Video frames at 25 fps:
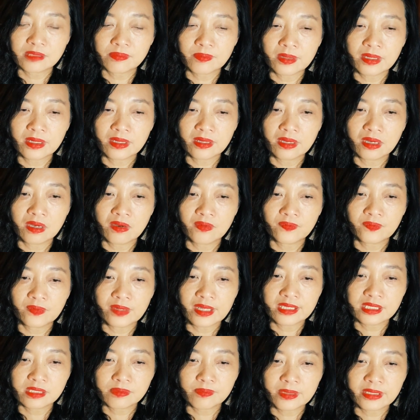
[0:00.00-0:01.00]
of
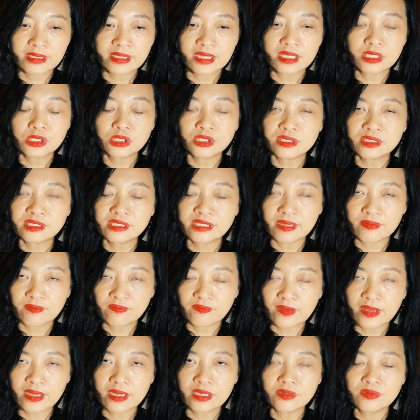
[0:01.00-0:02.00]
expectations and
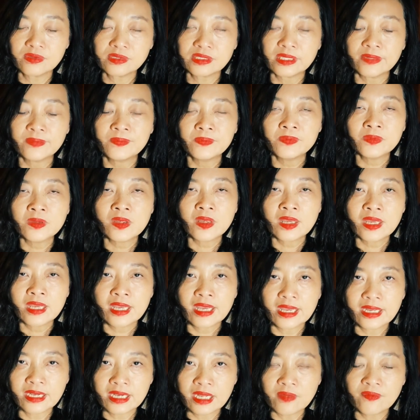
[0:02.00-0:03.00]
values,
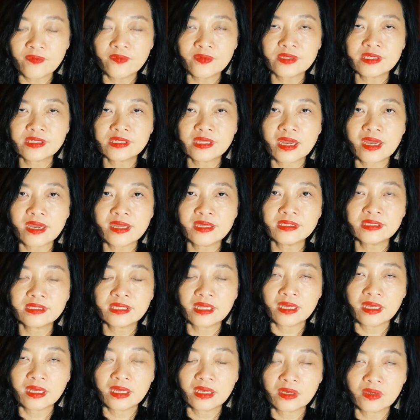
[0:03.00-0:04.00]
and emphasize
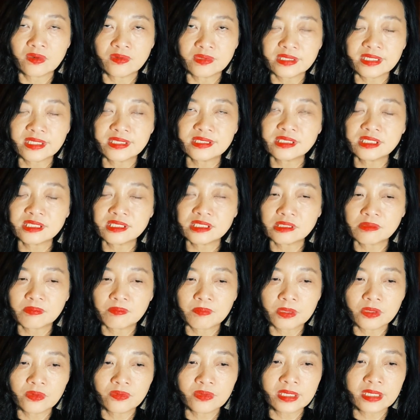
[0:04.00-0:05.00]
consensus
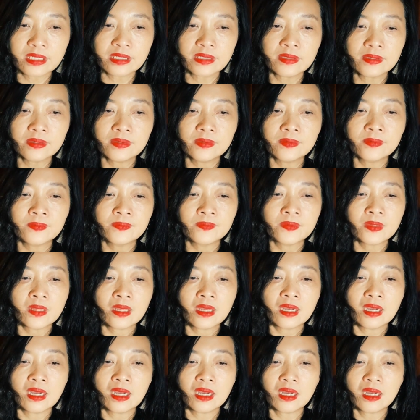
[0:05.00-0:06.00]
building
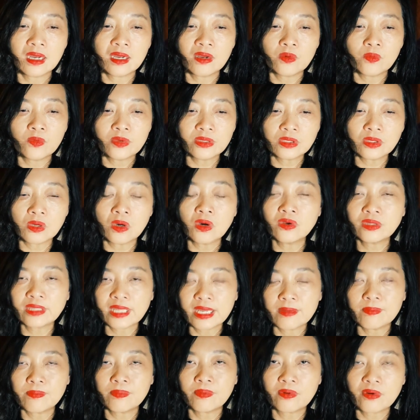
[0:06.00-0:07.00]
with all the
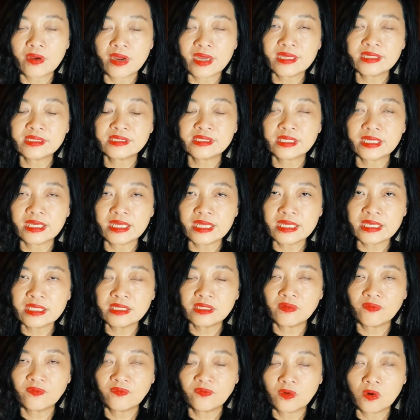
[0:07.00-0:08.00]
implies in the
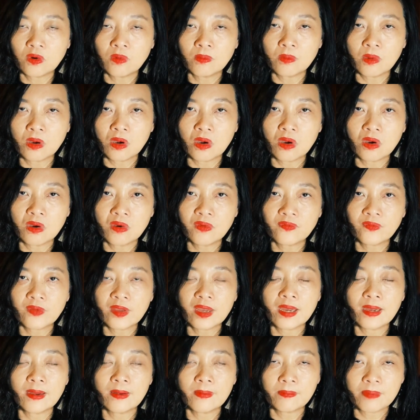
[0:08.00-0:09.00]
form of
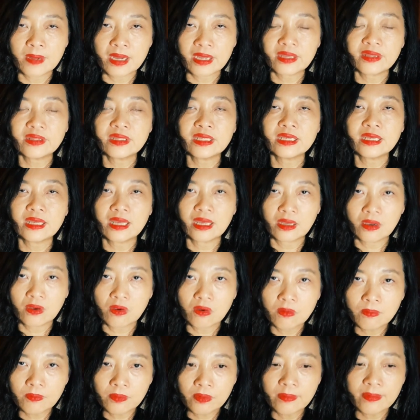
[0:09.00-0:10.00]
bargaining and
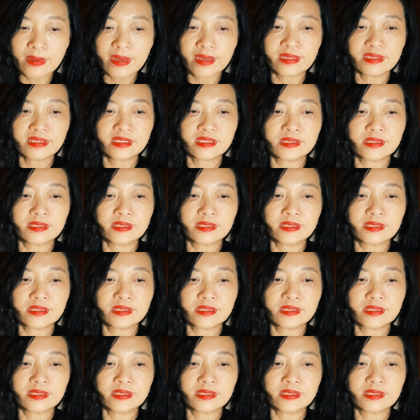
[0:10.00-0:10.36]
compromise.